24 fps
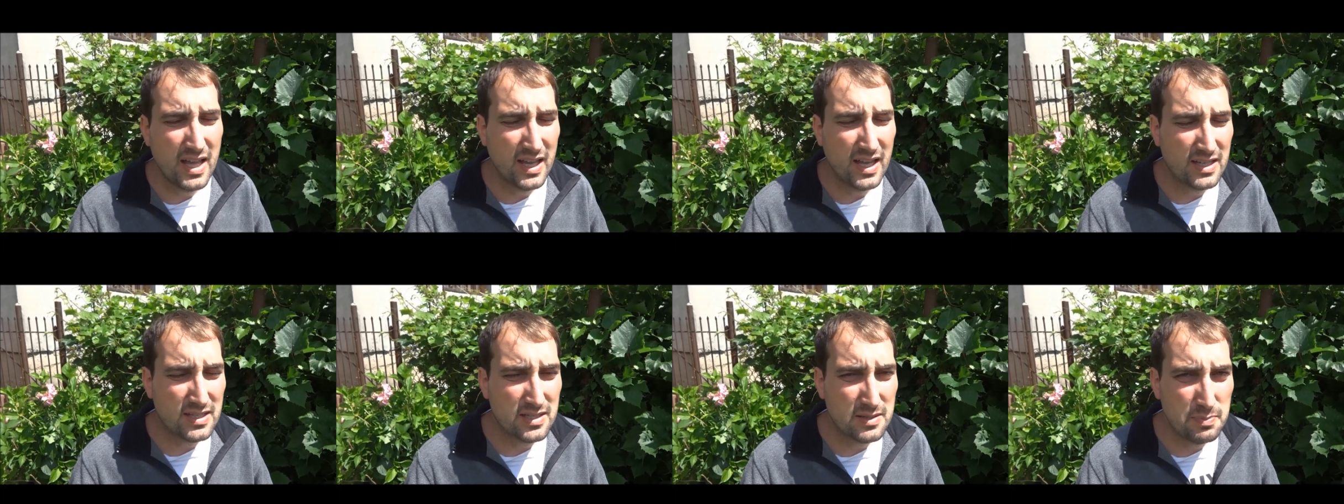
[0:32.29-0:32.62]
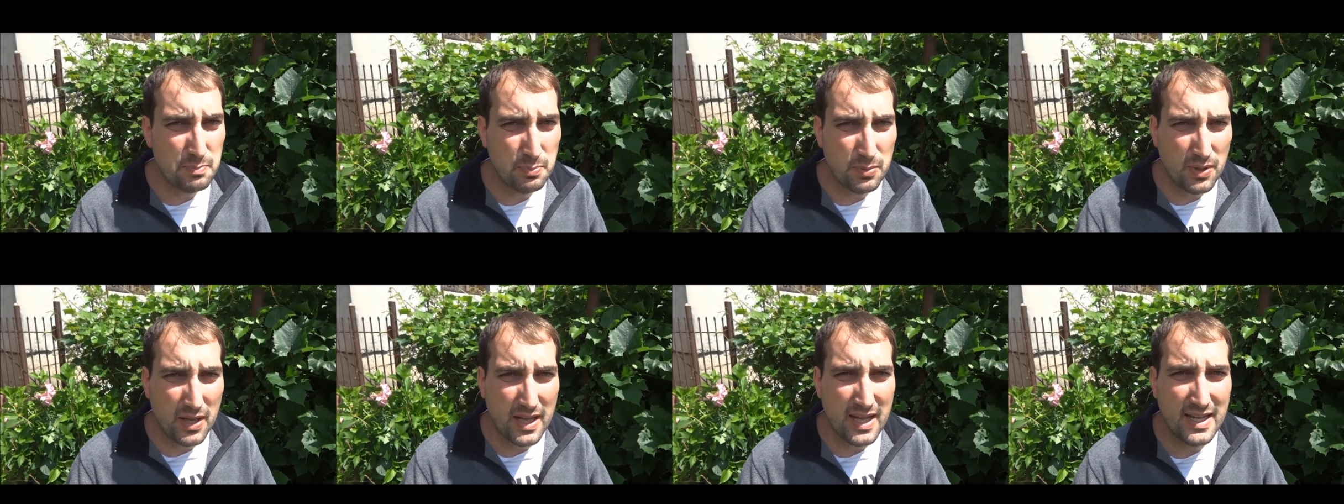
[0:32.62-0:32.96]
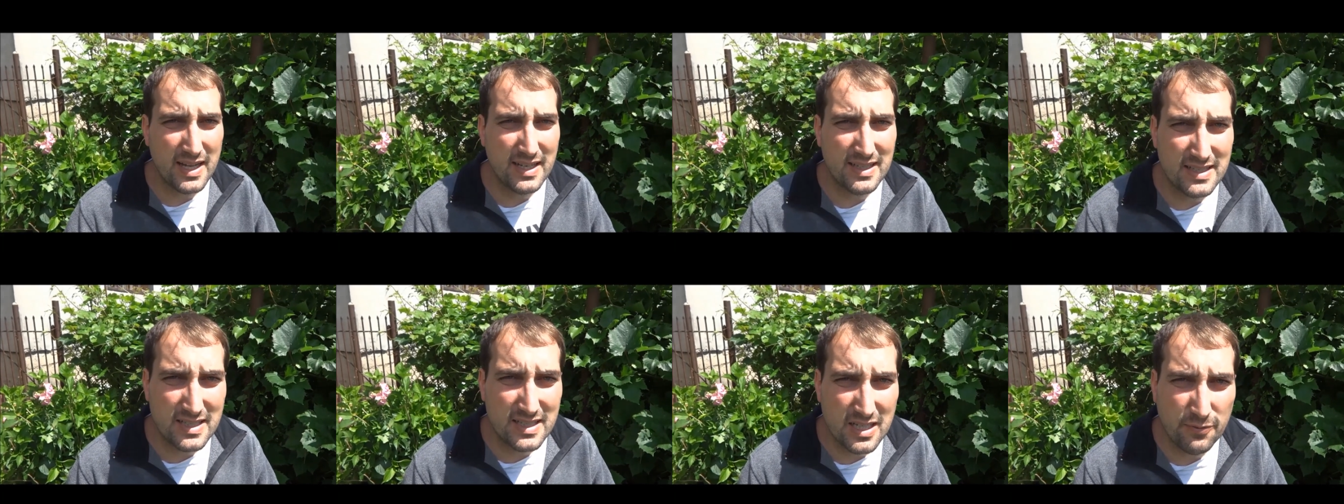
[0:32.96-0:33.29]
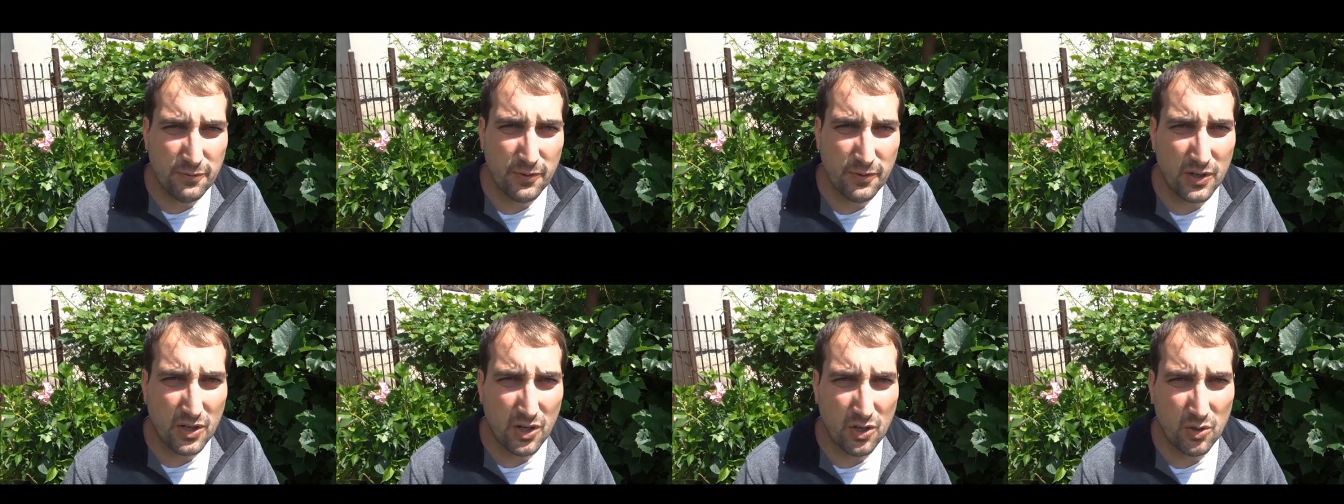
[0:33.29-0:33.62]
explain
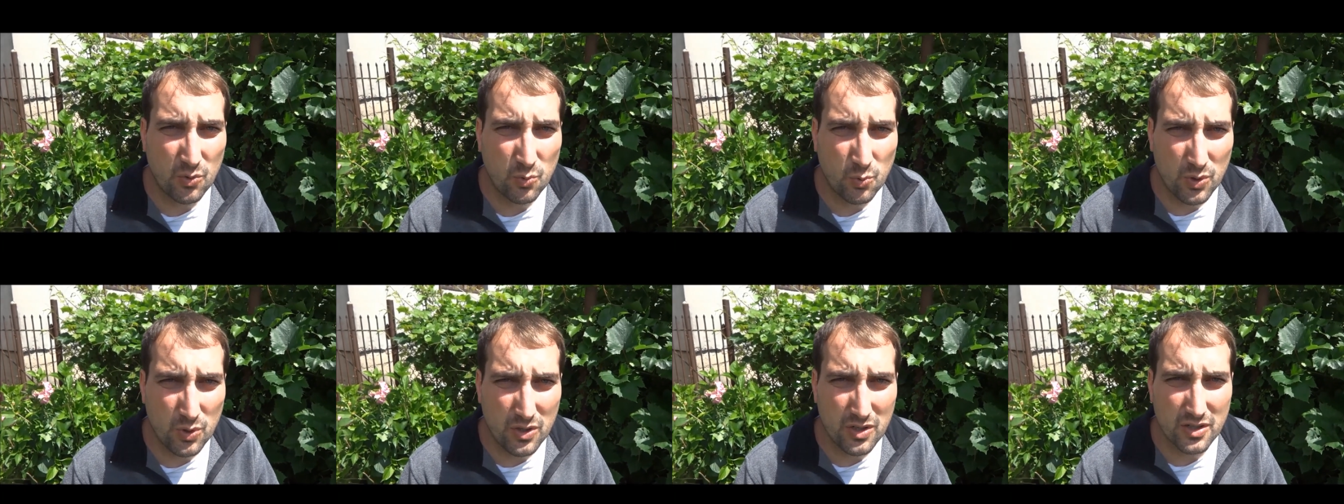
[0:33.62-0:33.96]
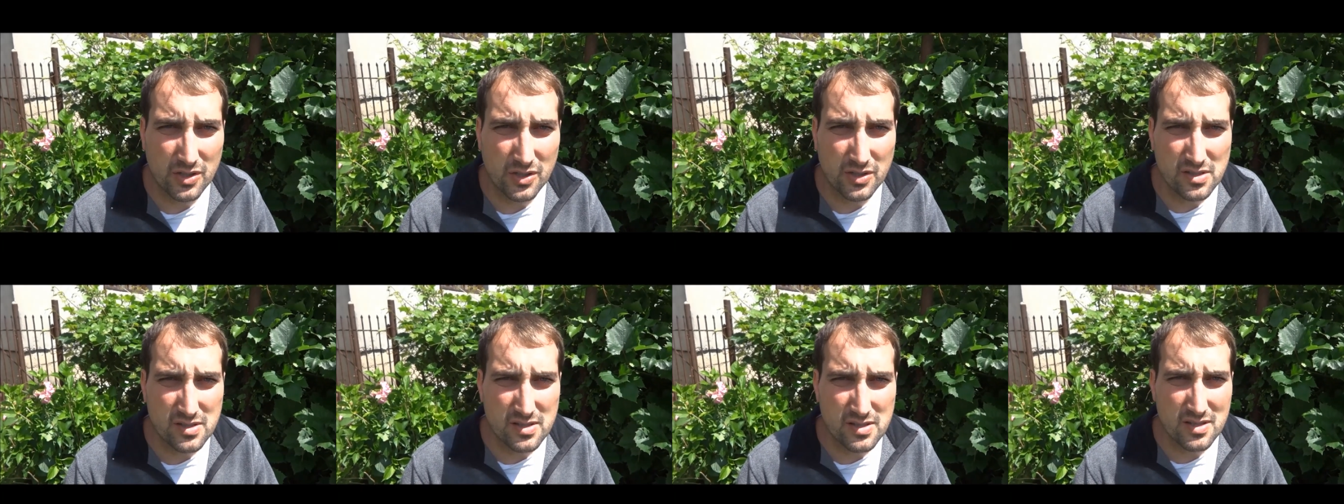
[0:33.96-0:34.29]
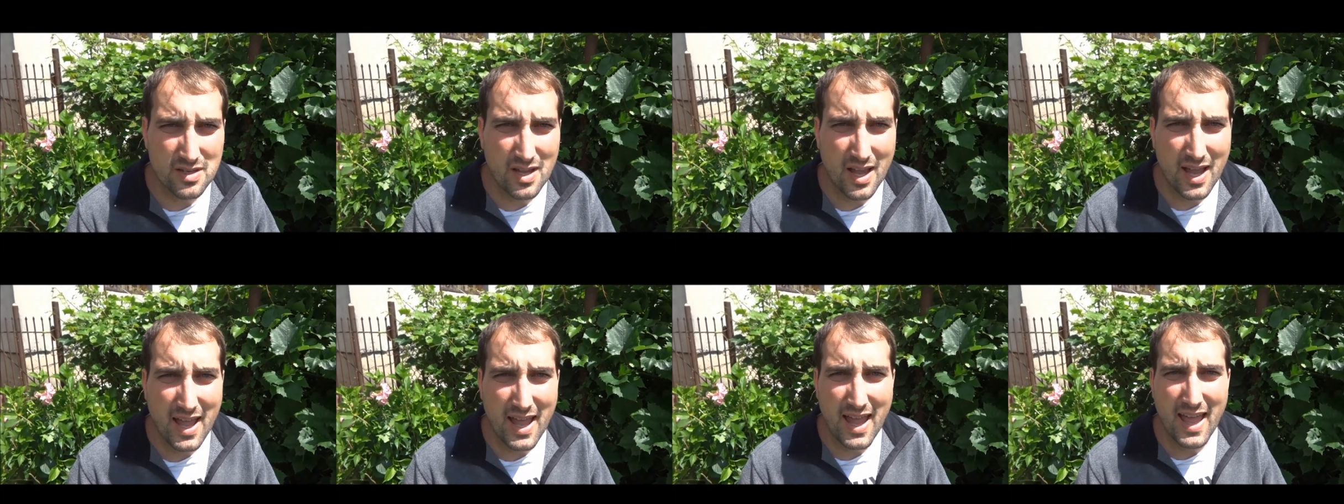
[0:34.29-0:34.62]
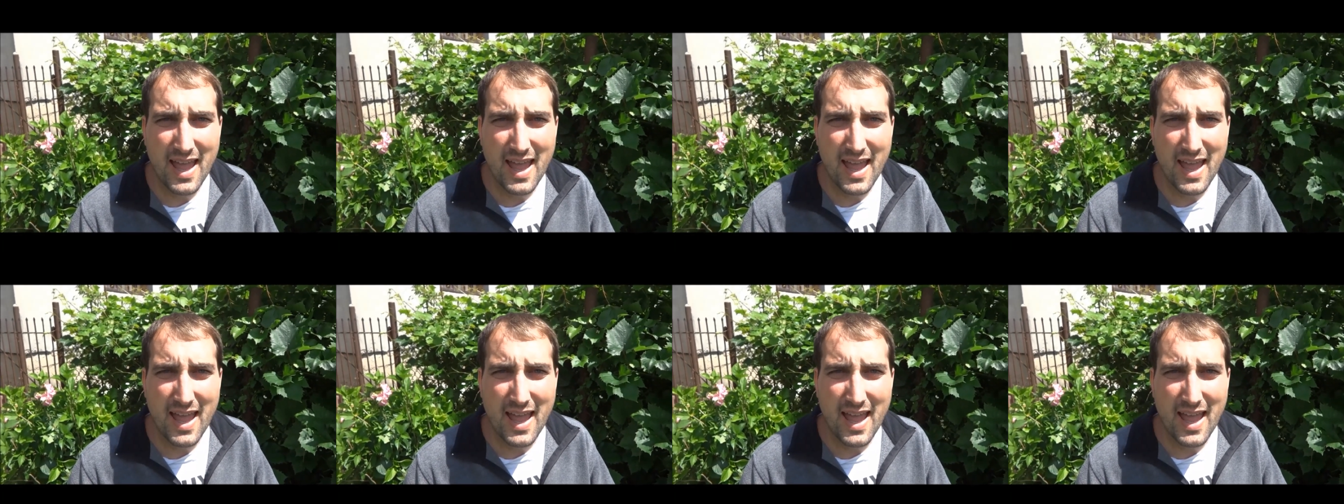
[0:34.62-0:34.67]
difficult words,